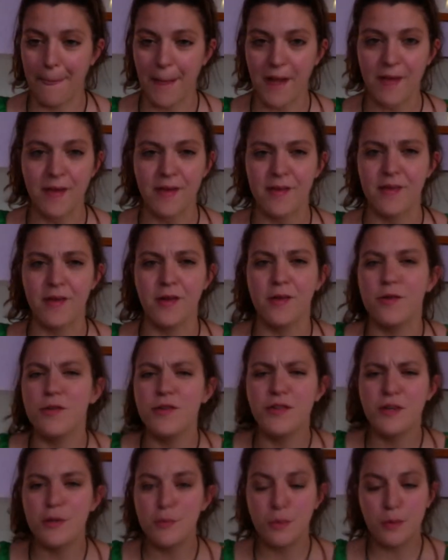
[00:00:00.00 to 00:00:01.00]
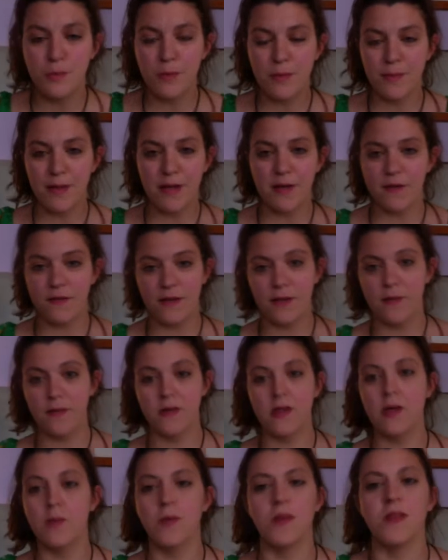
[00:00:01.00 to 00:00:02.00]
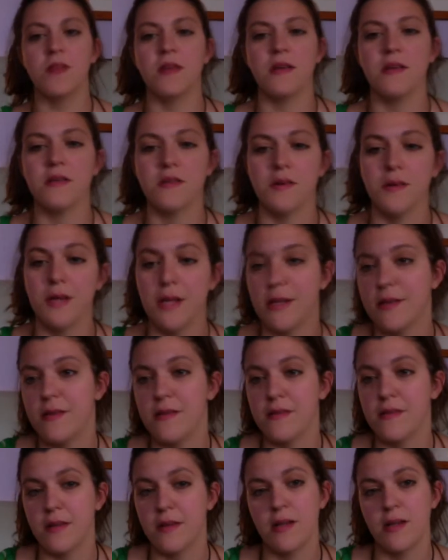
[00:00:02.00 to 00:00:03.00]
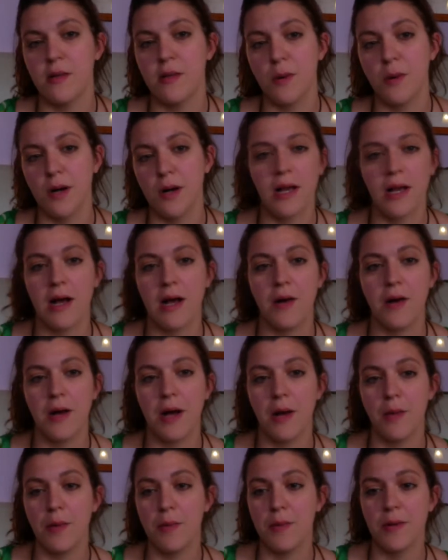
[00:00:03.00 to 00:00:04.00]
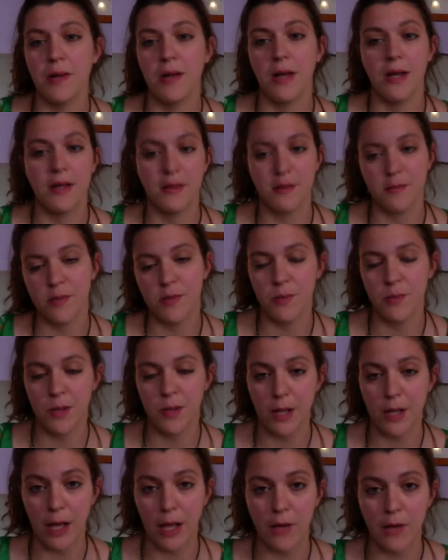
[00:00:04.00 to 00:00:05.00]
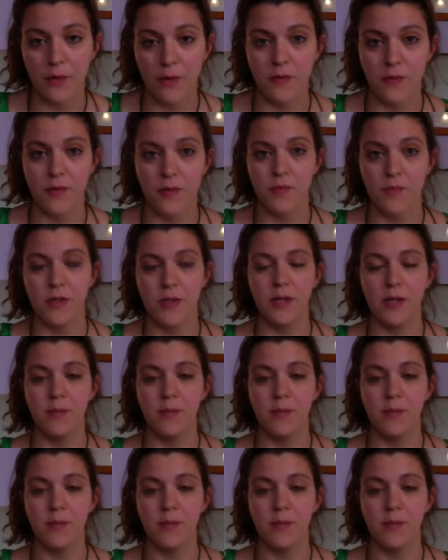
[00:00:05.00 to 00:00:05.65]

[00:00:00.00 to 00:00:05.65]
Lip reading: disillusioned when we're manifesting, when things don't instantly work out how we would like them to work out. So it's really